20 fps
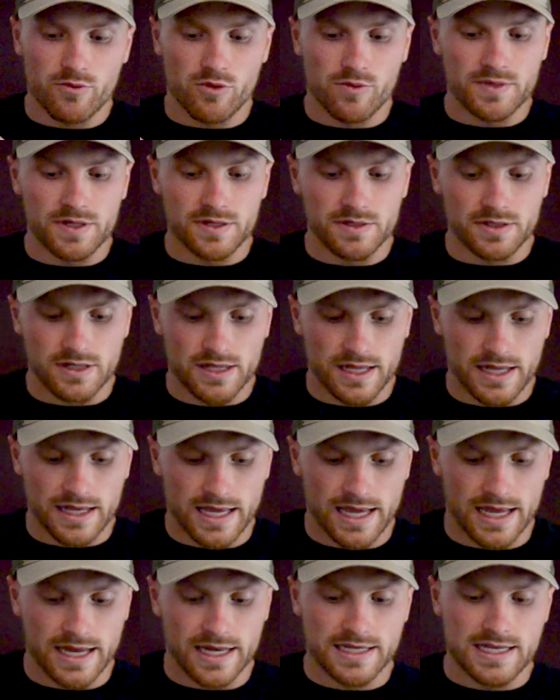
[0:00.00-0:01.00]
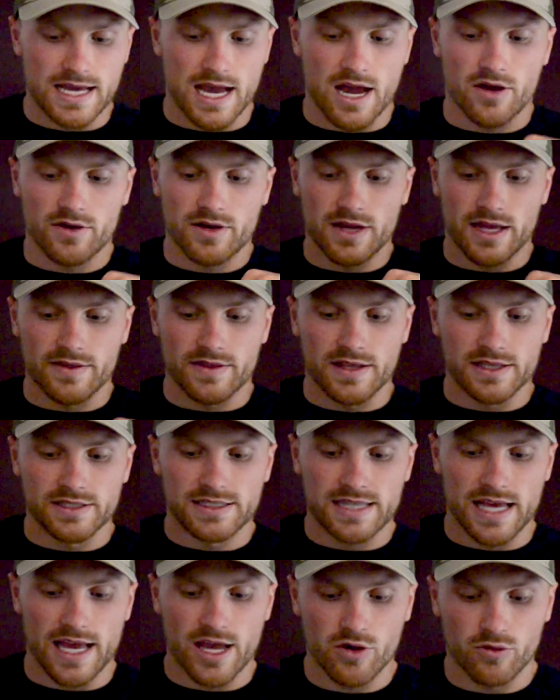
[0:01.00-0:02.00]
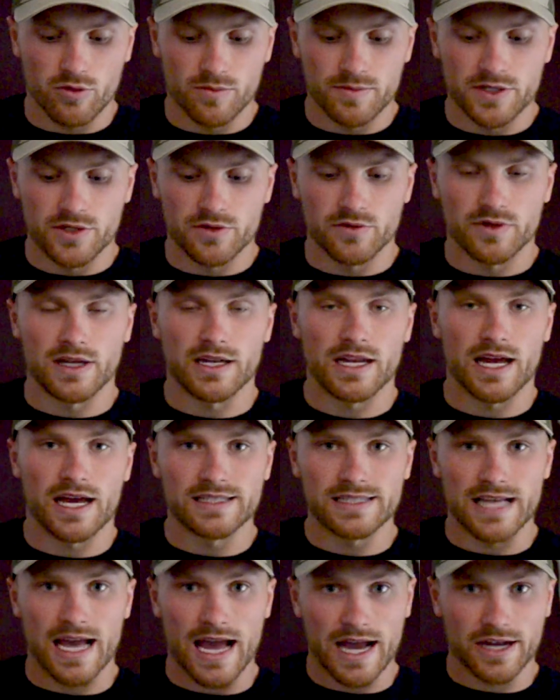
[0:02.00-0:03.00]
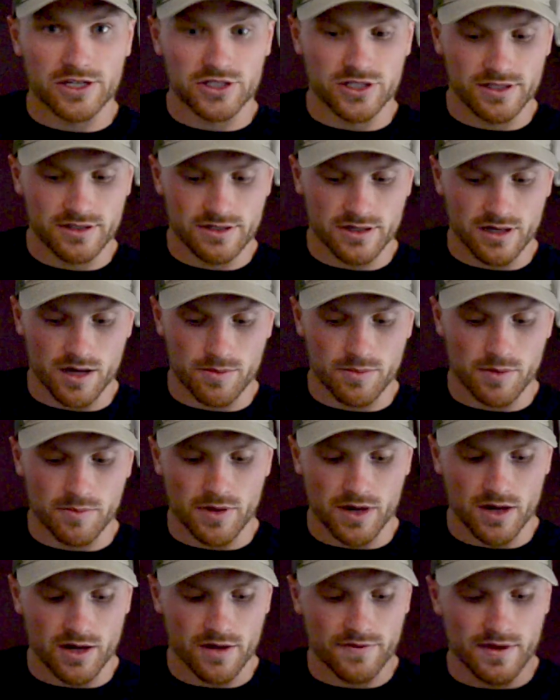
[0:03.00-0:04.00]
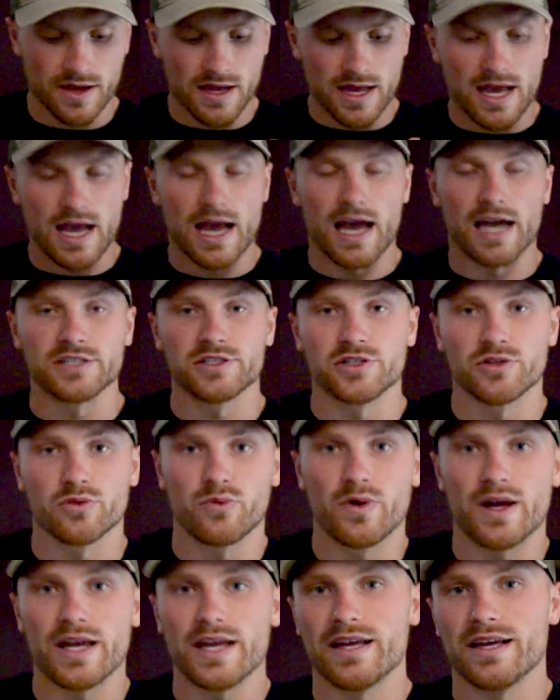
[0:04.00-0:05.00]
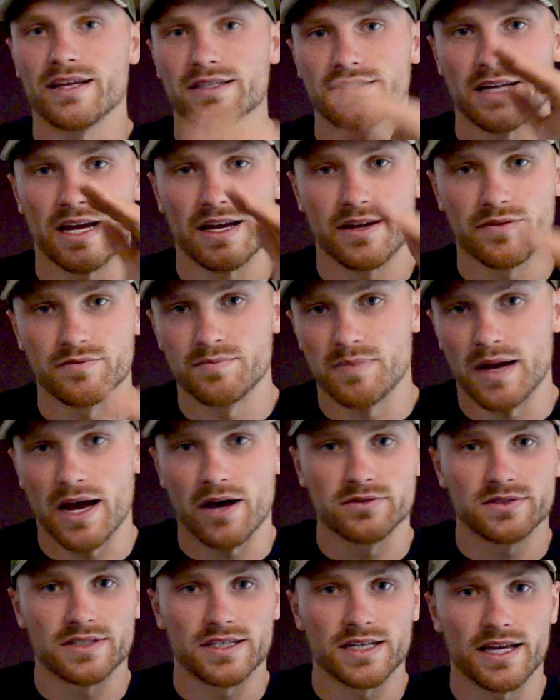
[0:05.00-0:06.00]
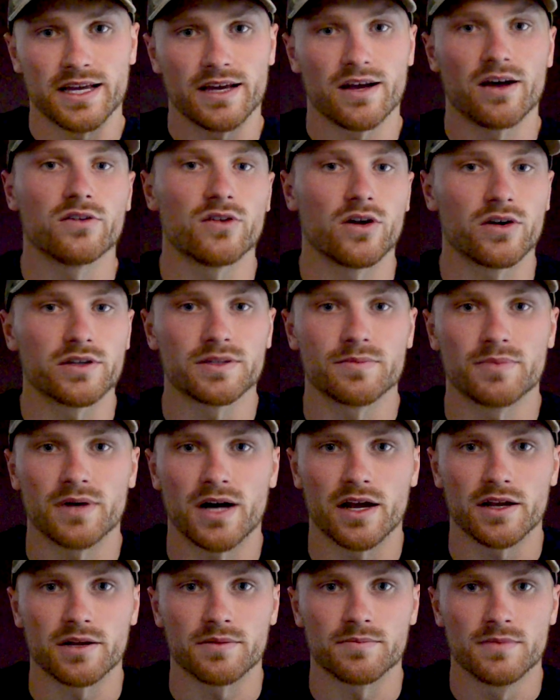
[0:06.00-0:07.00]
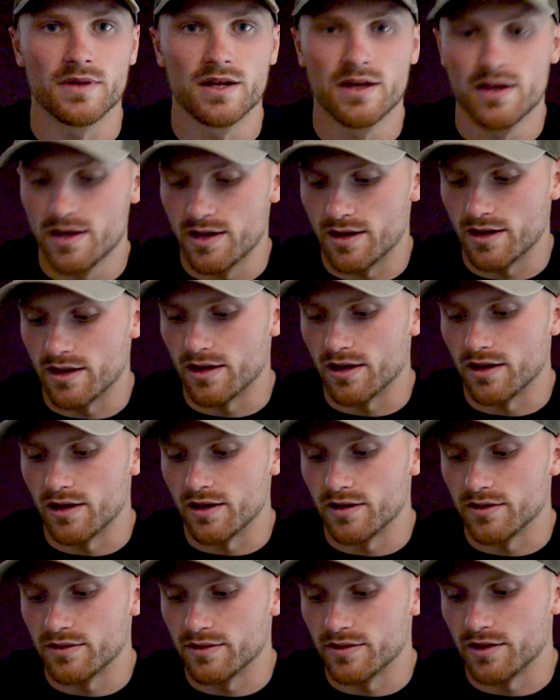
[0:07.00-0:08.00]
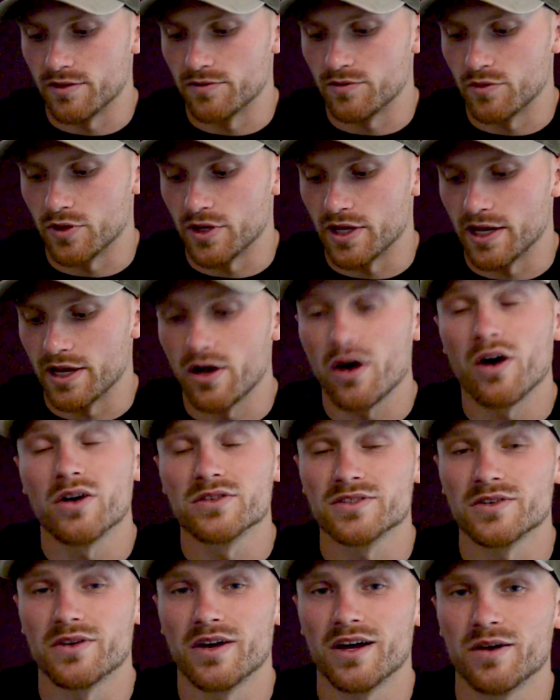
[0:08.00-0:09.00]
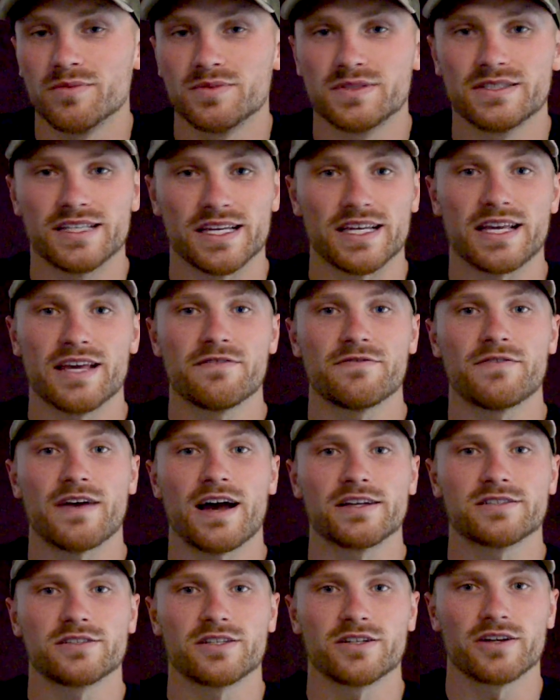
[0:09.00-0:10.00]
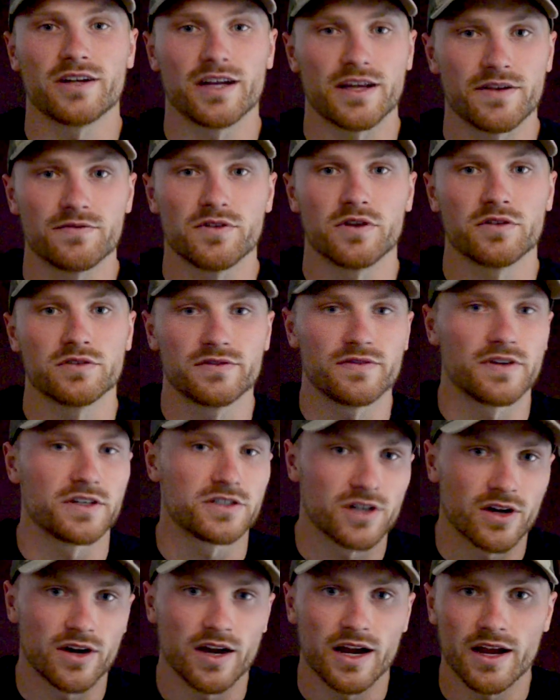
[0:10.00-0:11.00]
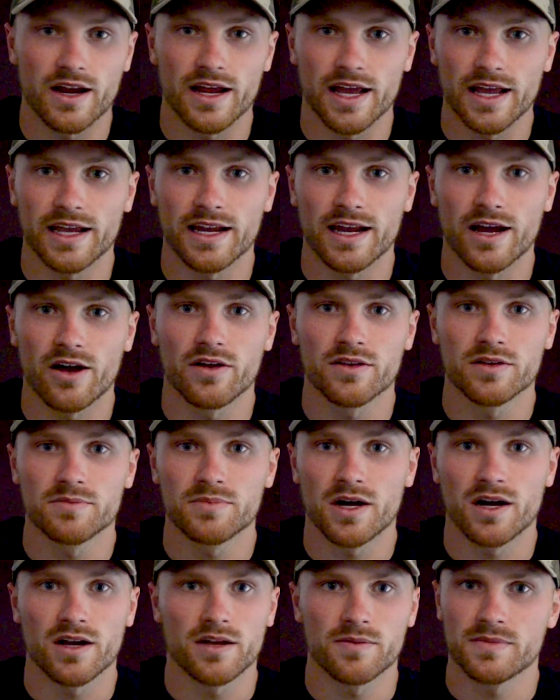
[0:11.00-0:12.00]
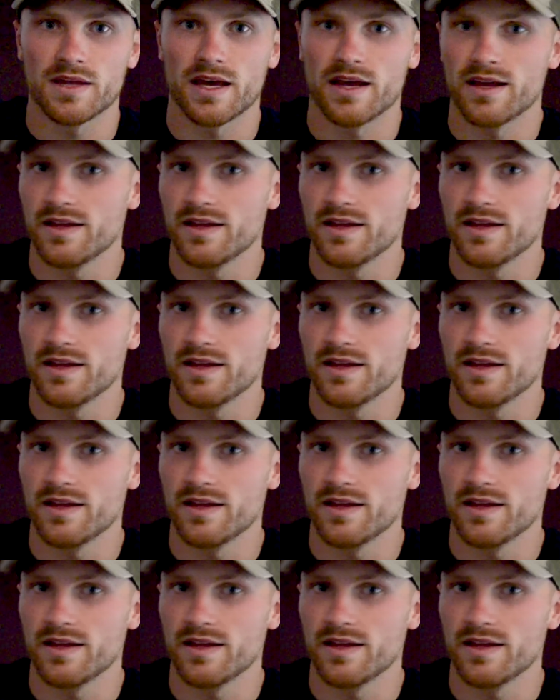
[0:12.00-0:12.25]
will be hitting down, and this tail will be doing a nice action up above as your weight is kind of bouncing it along the bottom there for you. It also helps sink it faster if those fish are hanging out on the bottom.